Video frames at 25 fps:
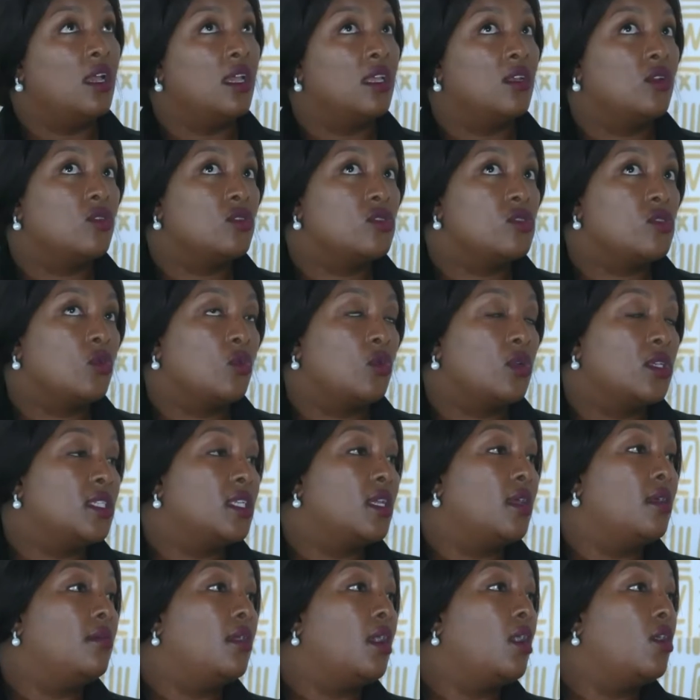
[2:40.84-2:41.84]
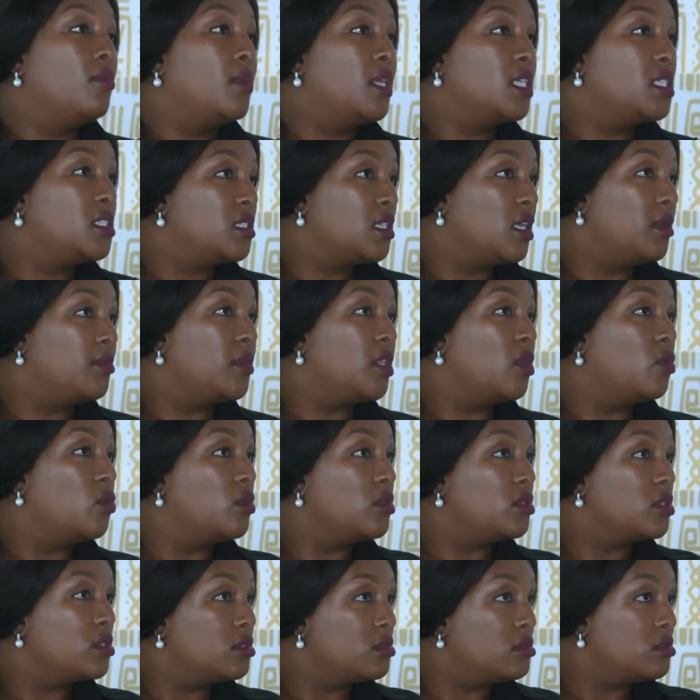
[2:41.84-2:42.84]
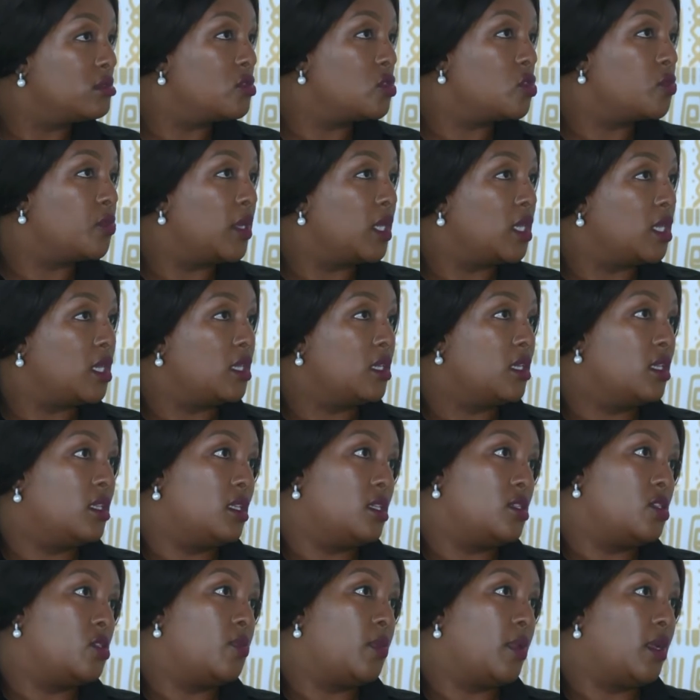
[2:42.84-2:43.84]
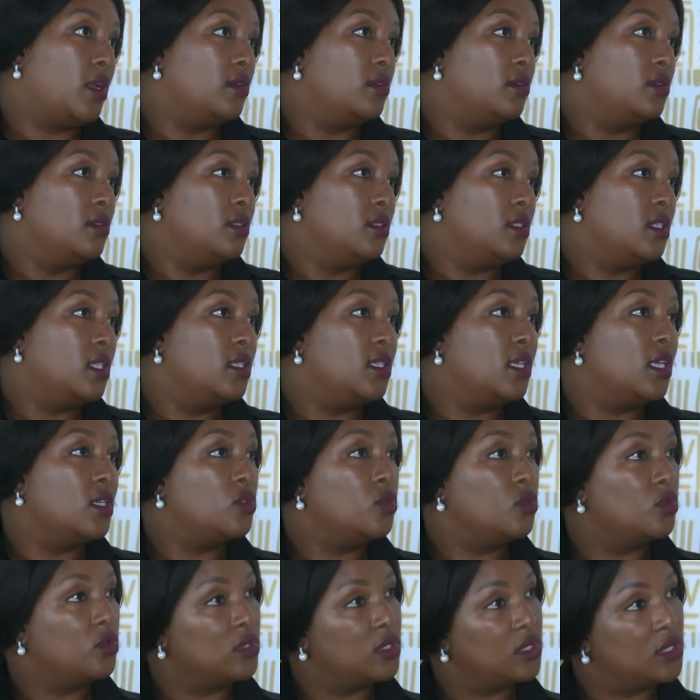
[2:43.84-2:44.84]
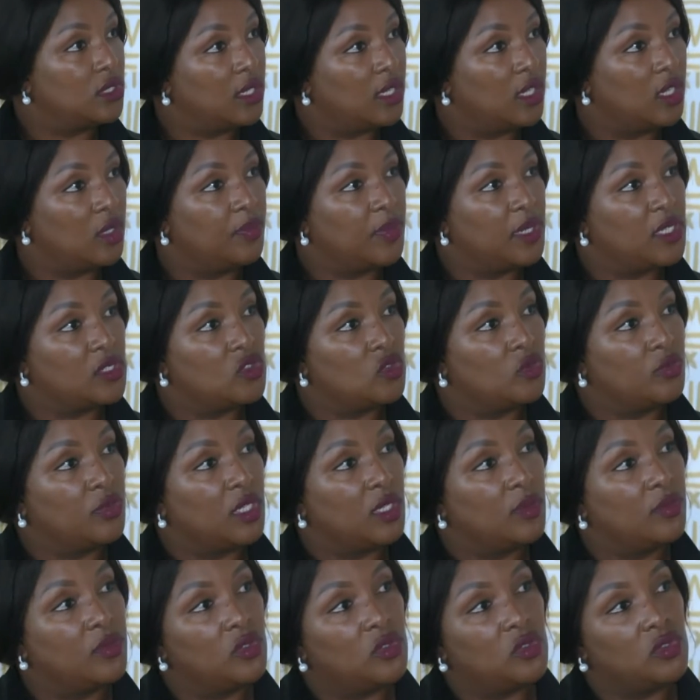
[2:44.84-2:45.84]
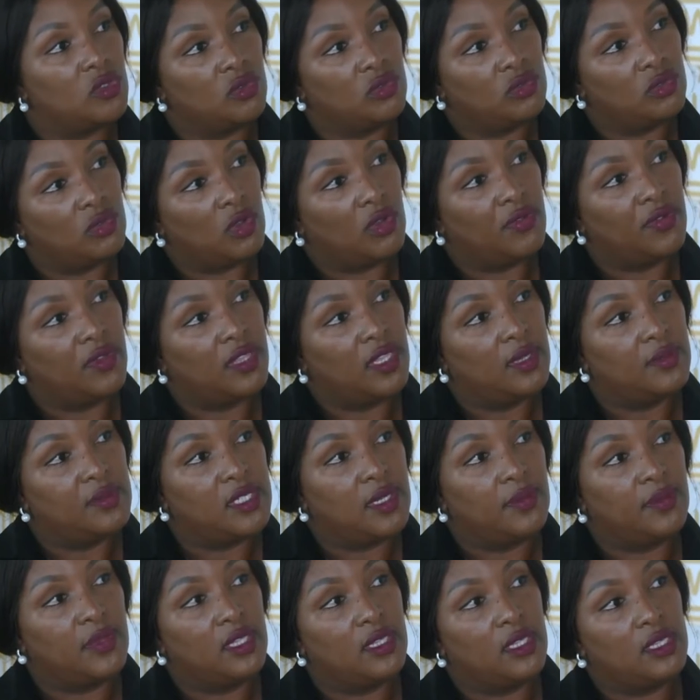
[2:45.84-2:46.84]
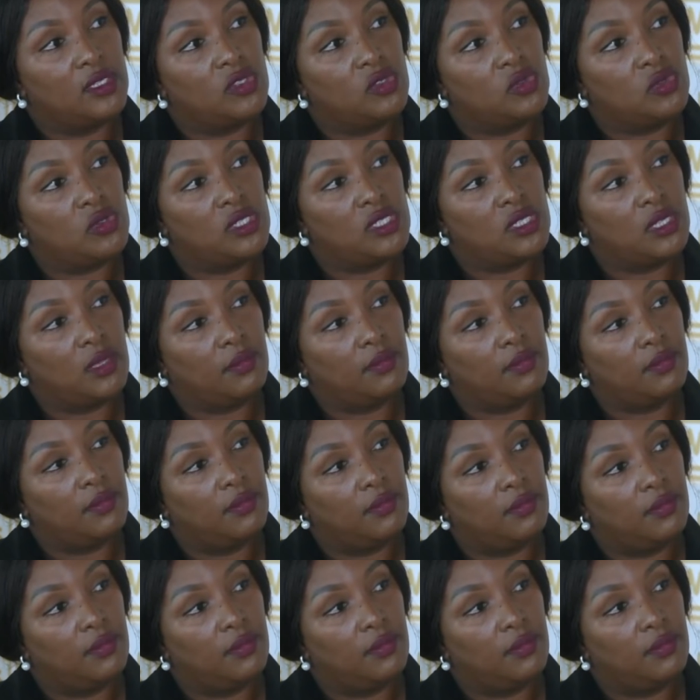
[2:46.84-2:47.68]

and also what how much time they want to spend in the spa. Then okay. that would help us to be able to offer them something that suits them.